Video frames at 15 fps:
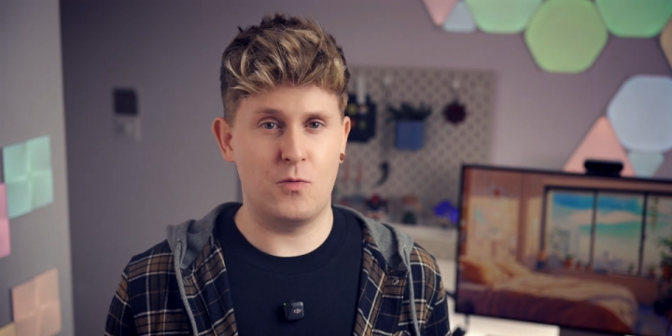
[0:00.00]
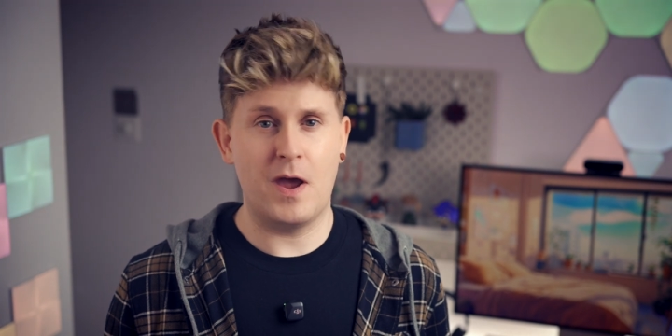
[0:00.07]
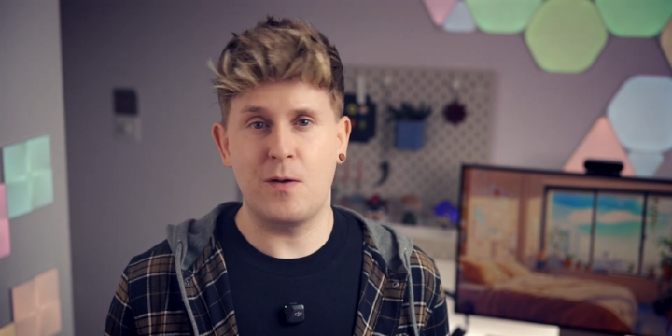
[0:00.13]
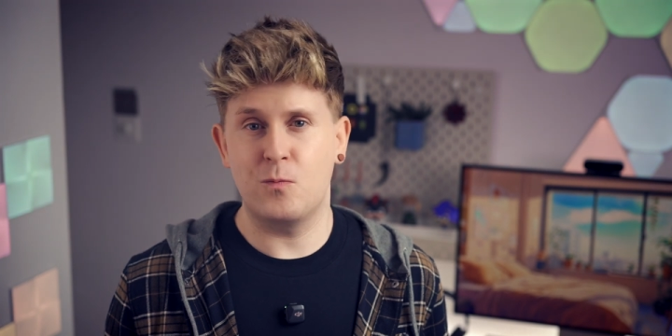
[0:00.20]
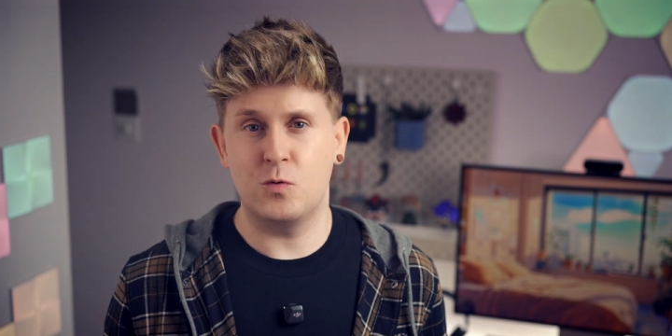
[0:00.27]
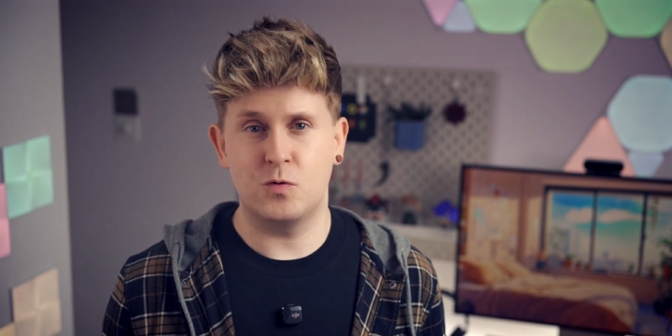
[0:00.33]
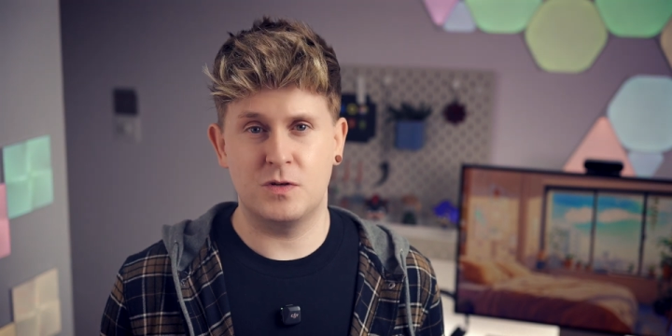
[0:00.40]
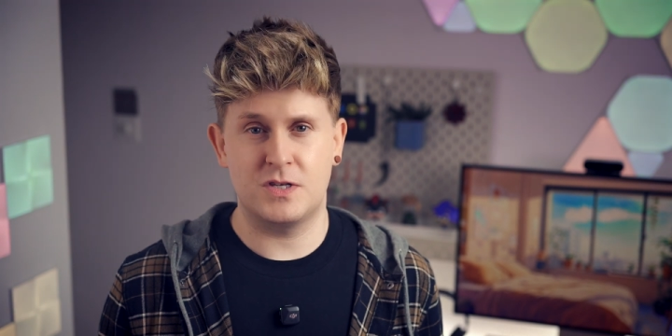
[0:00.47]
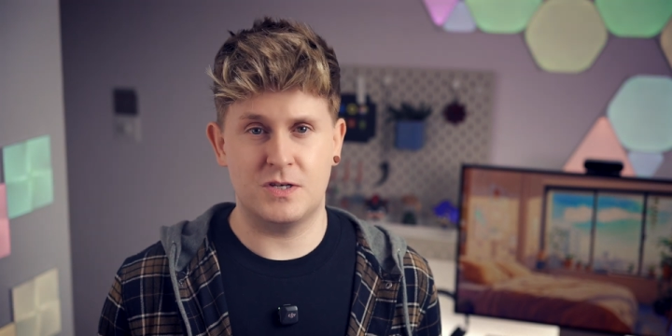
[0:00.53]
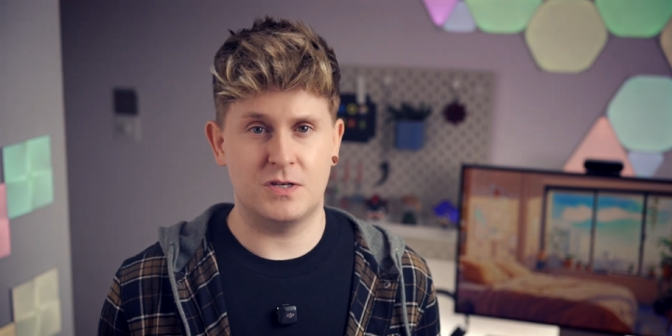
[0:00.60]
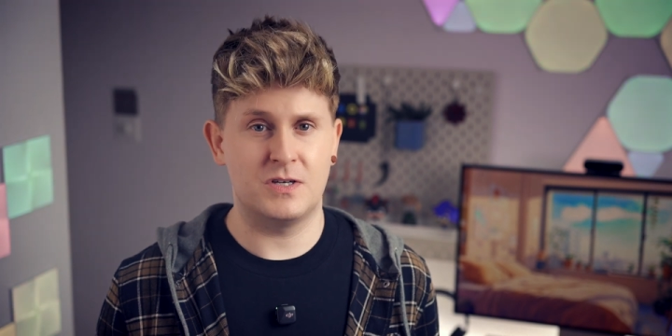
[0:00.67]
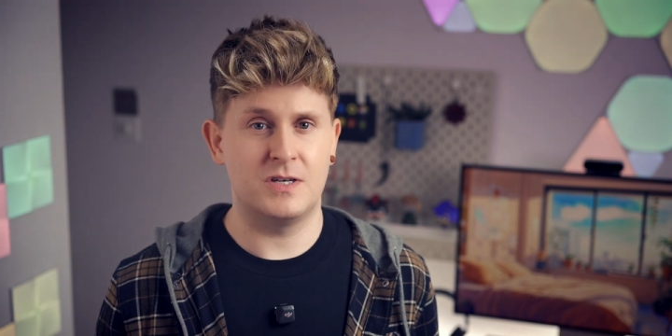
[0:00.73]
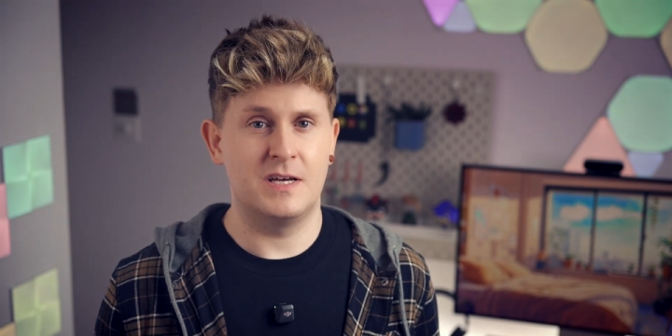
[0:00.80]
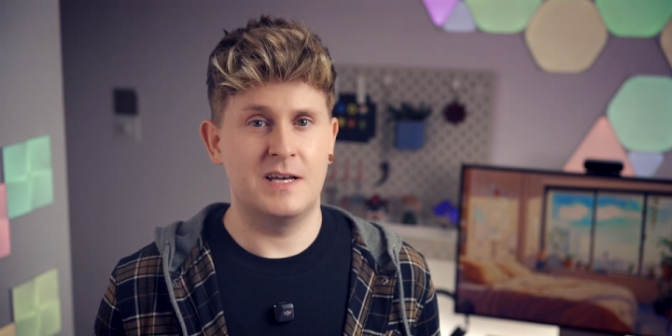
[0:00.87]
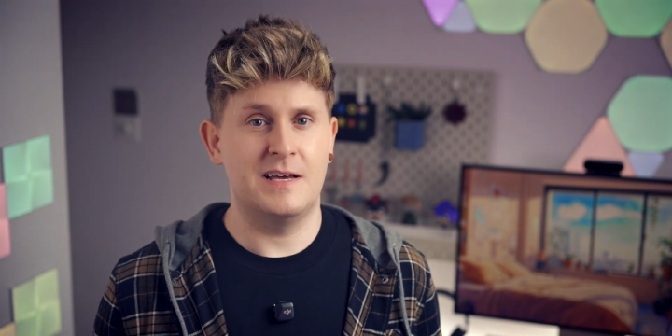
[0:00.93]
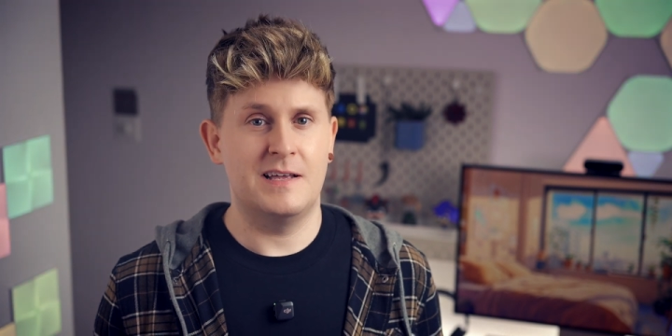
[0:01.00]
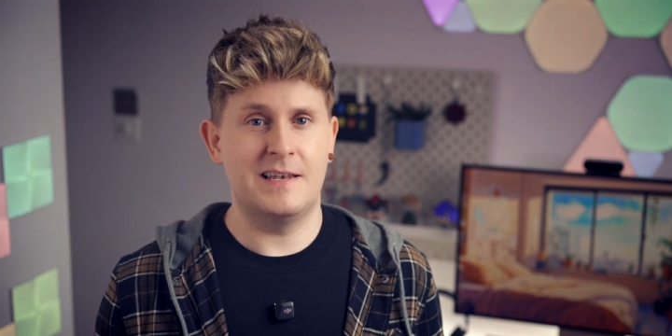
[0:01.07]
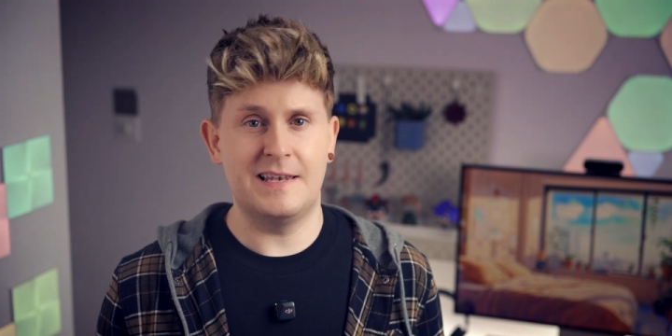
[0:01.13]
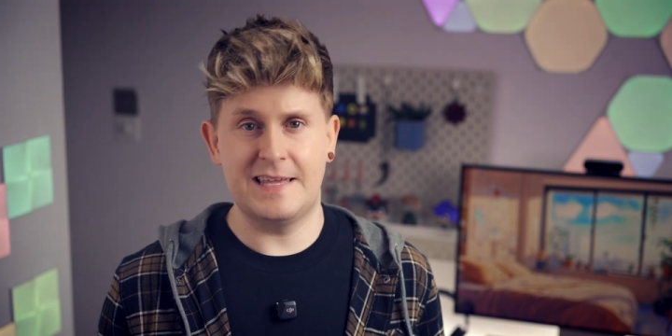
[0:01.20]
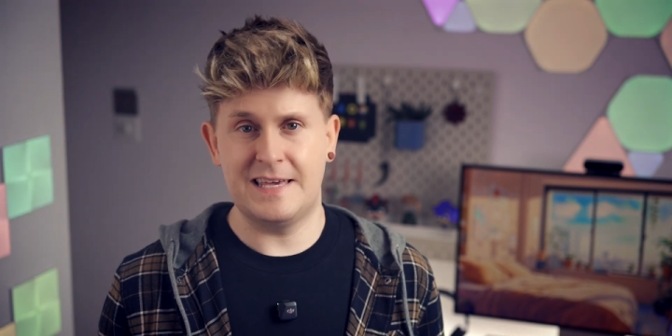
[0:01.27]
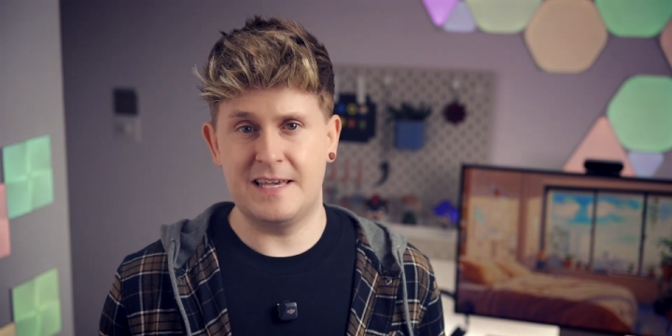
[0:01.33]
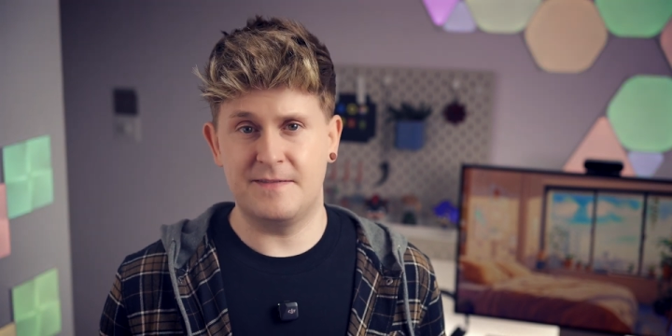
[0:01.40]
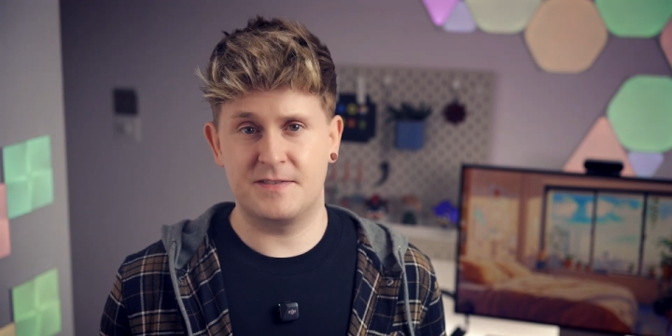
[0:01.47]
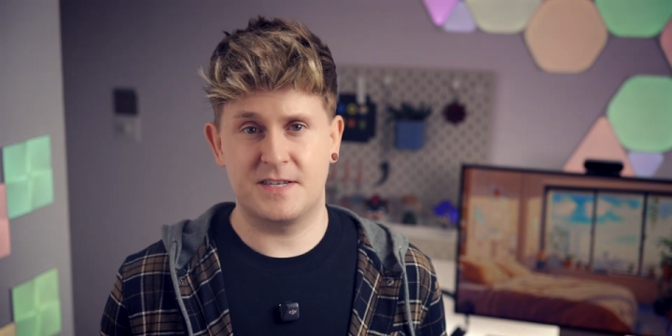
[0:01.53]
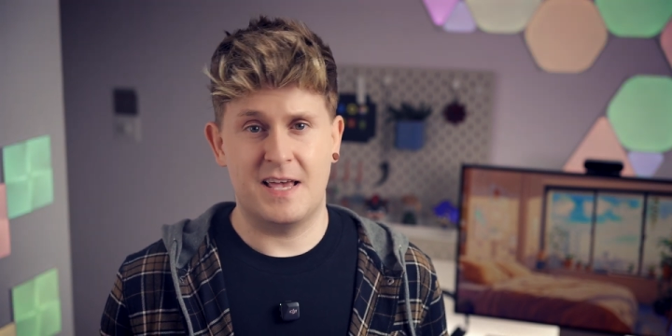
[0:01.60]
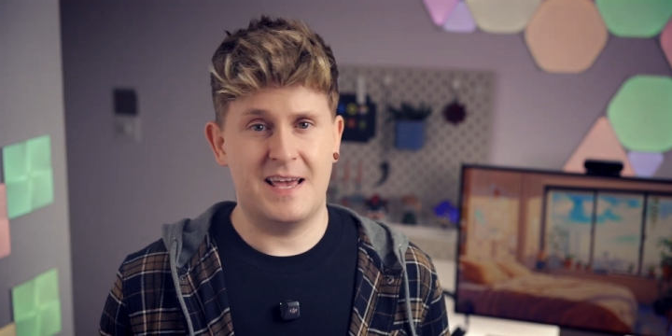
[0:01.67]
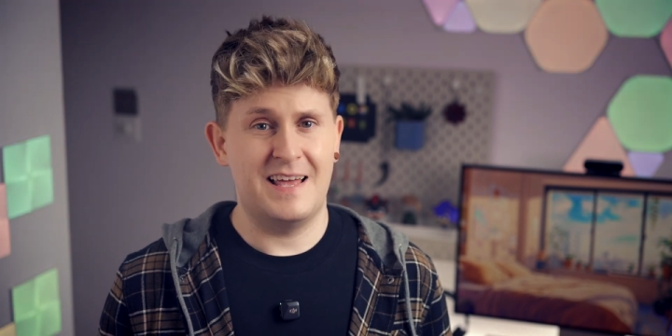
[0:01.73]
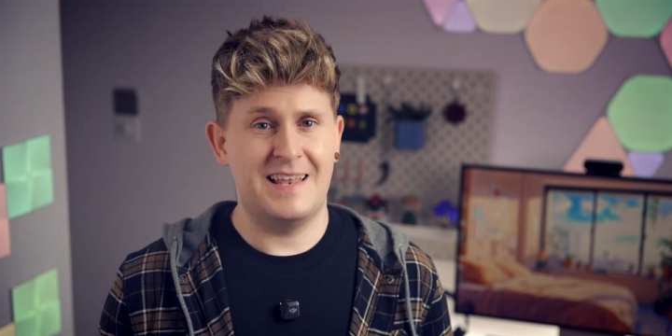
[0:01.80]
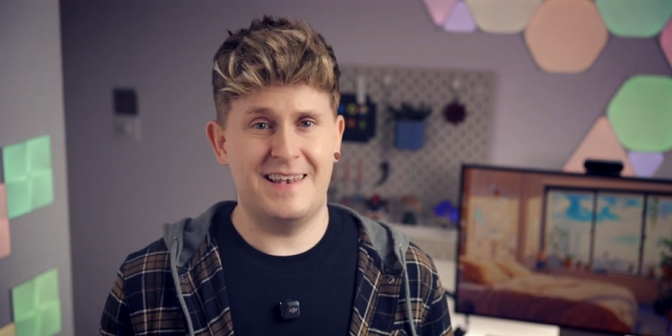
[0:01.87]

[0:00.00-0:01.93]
rainwater, leaves,